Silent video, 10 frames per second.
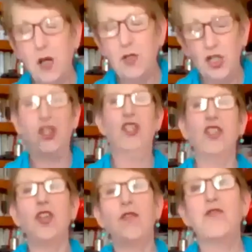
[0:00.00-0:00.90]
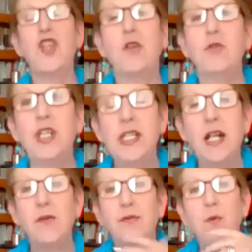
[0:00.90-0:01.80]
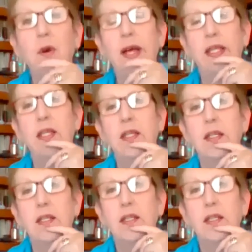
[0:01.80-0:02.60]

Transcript: you know you, you sort of jolt yourself awake?